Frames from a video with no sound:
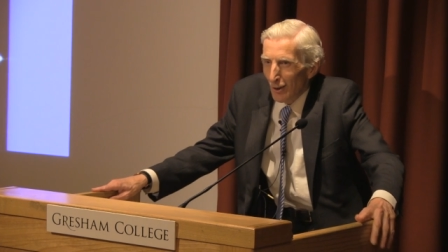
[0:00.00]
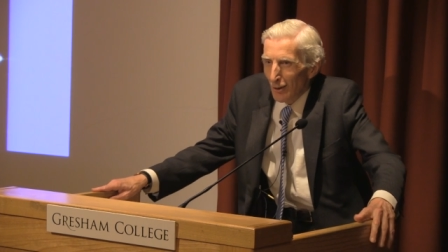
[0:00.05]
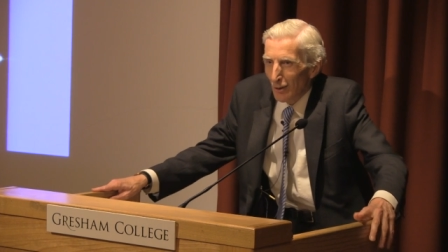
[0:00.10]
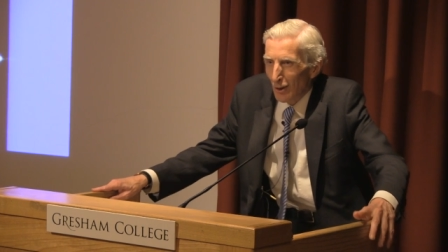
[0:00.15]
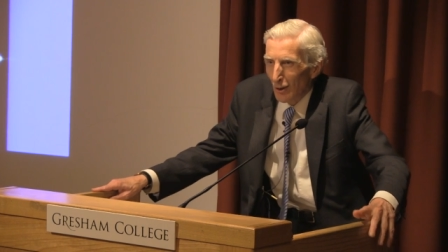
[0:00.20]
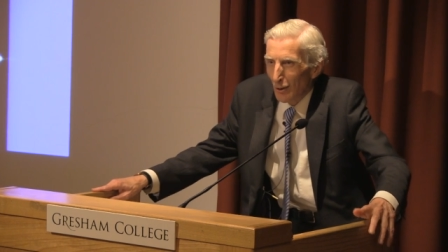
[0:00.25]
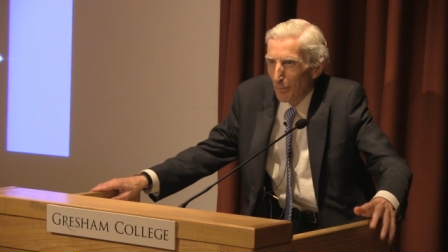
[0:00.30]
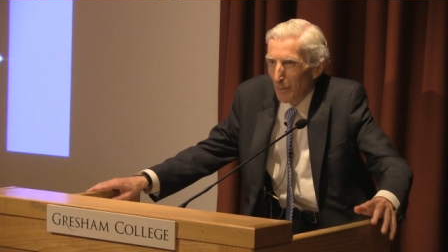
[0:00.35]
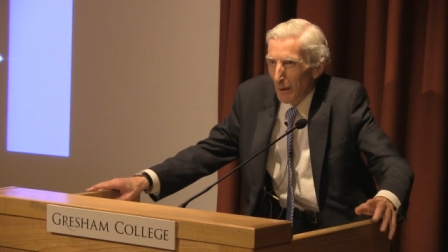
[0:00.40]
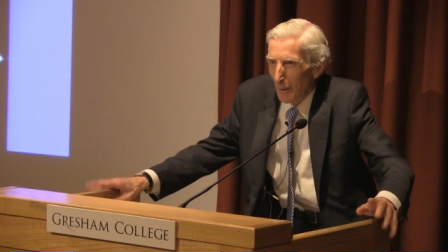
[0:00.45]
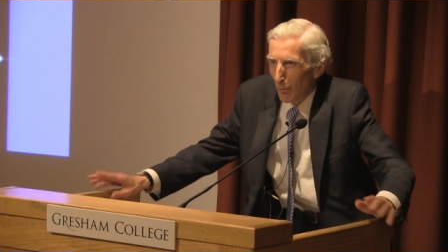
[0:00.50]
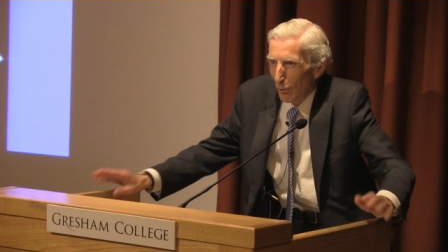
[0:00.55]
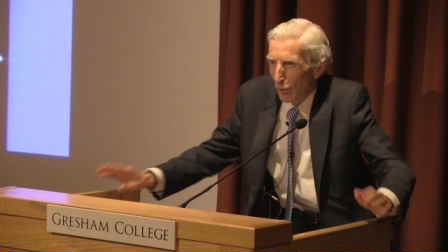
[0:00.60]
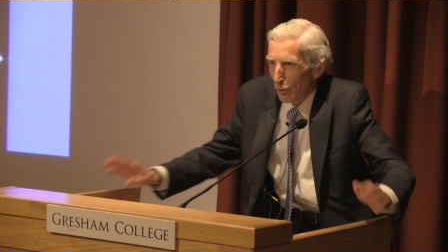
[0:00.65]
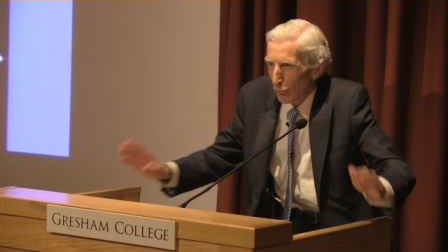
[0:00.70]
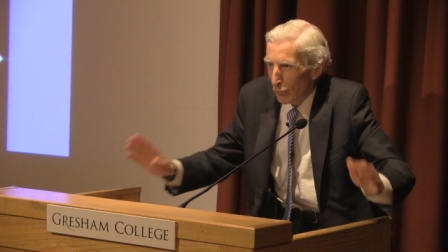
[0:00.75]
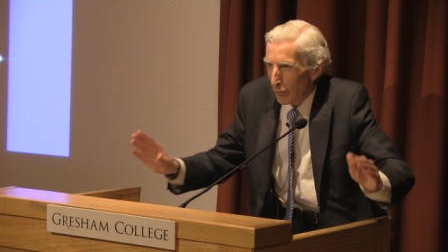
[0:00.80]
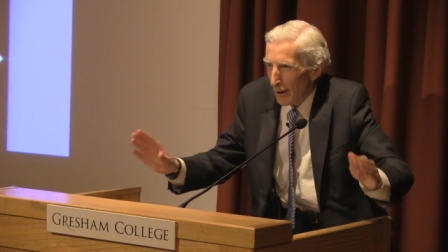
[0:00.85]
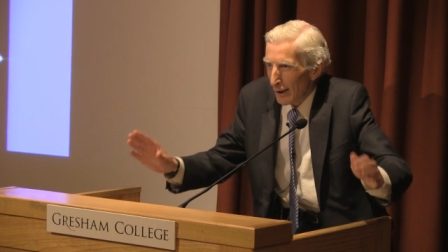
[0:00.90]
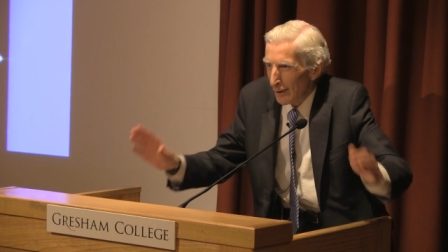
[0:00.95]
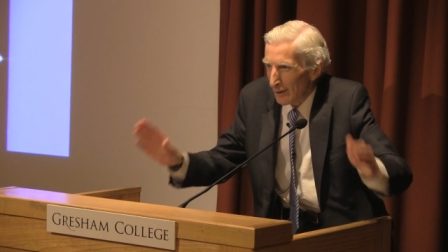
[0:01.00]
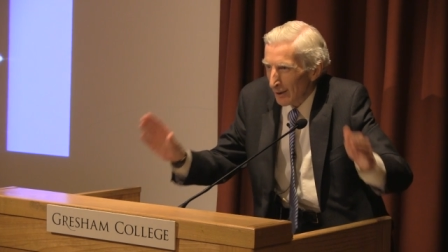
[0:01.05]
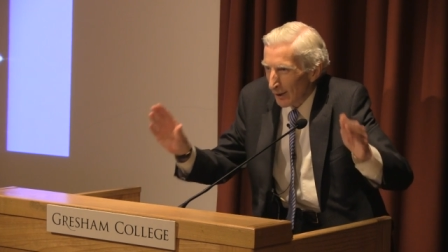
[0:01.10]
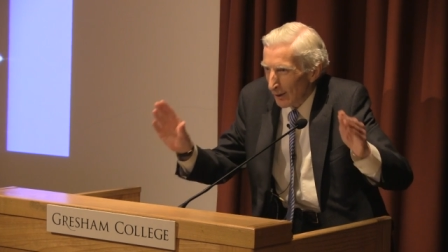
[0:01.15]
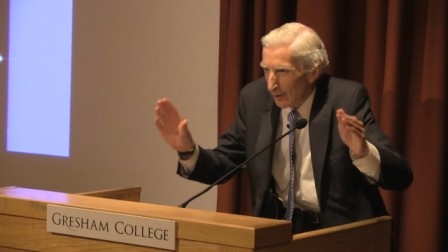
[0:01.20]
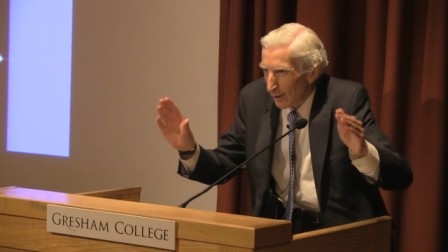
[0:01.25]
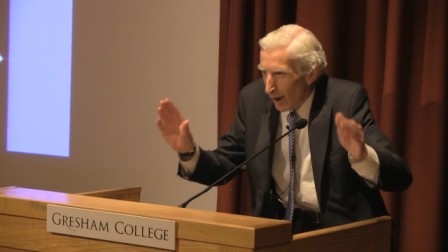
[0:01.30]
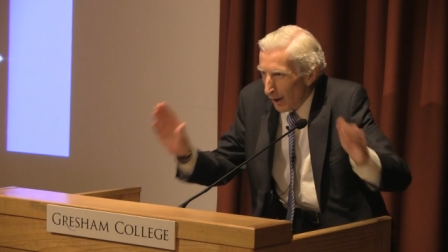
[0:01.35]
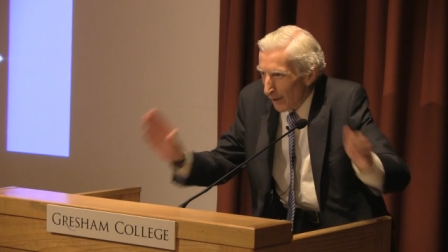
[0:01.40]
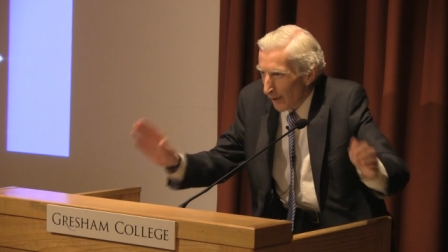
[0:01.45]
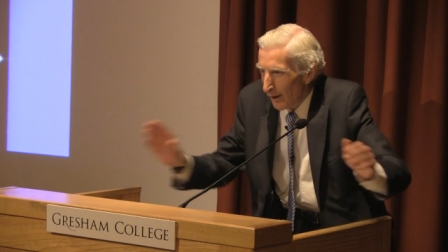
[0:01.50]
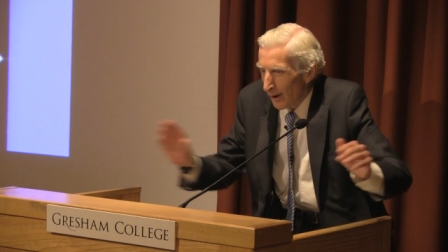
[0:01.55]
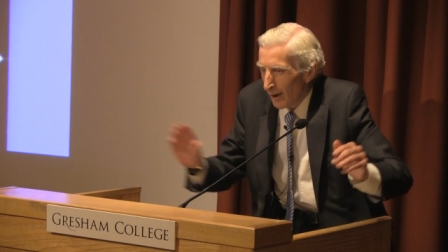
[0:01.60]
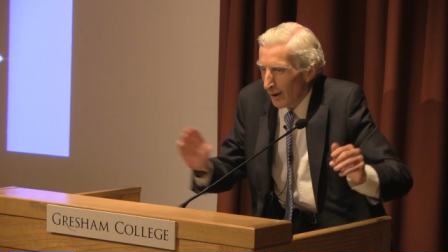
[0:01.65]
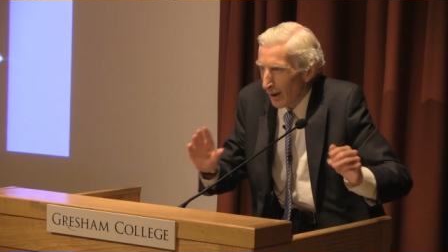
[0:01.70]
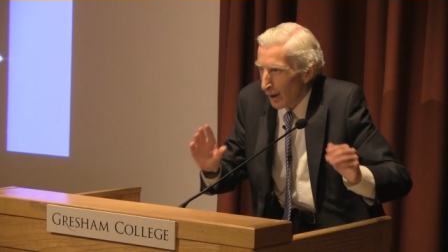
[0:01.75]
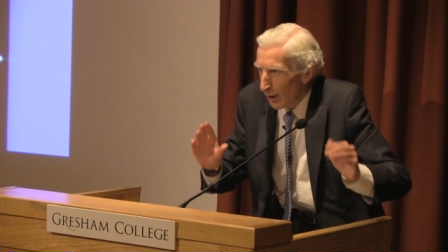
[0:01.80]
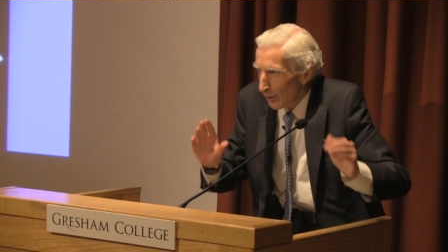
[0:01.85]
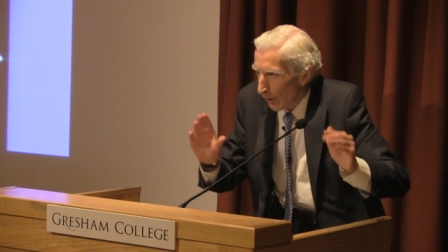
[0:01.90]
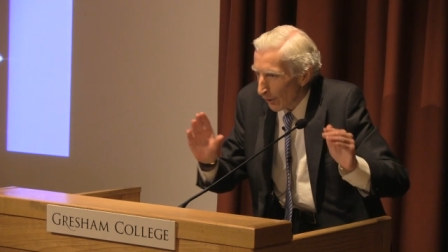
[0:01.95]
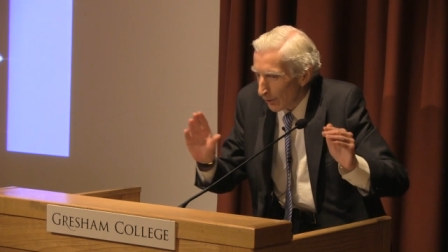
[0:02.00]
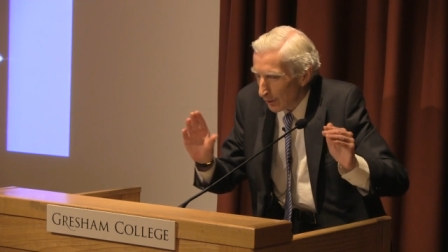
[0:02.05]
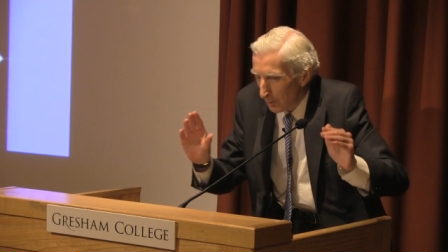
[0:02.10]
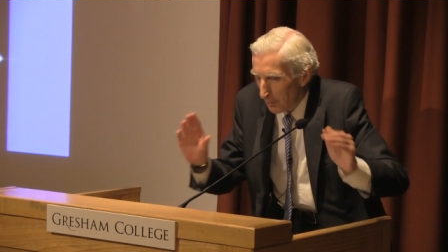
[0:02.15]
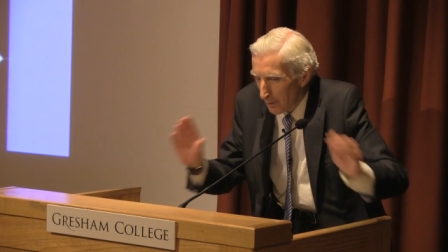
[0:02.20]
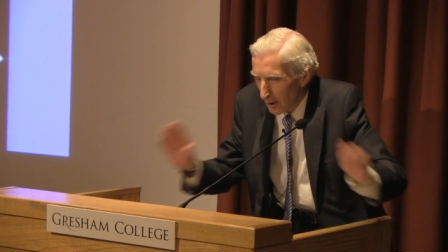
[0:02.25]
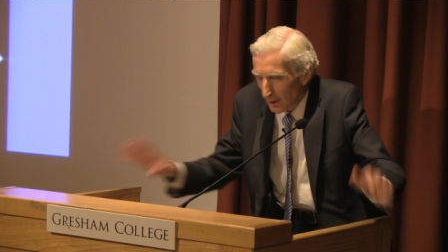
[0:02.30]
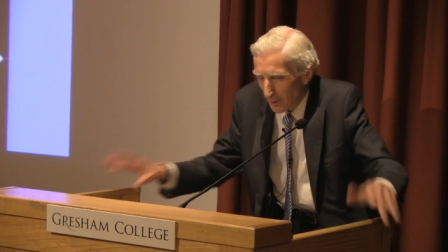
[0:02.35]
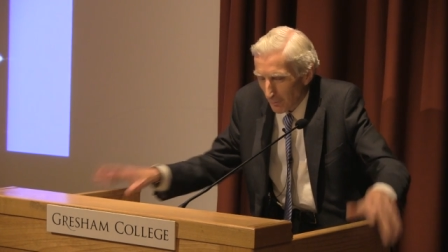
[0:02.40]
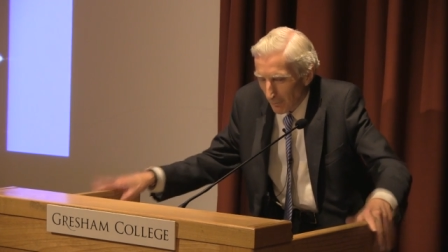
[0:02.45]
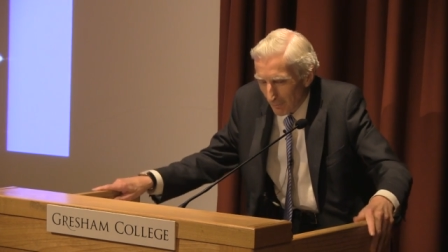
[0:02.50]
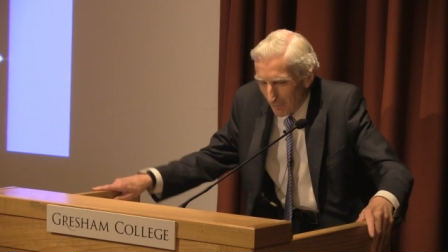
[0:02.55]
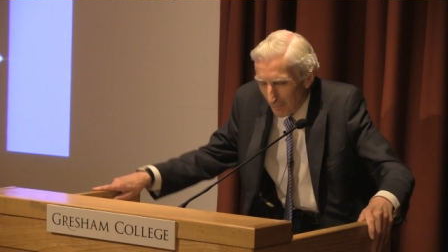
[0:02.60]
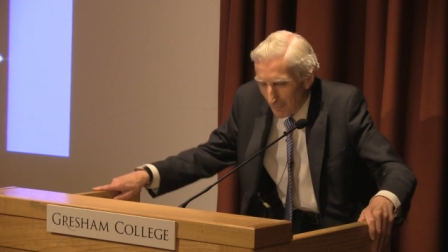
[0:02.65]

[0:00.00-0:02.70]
these people should write to each other and not to me.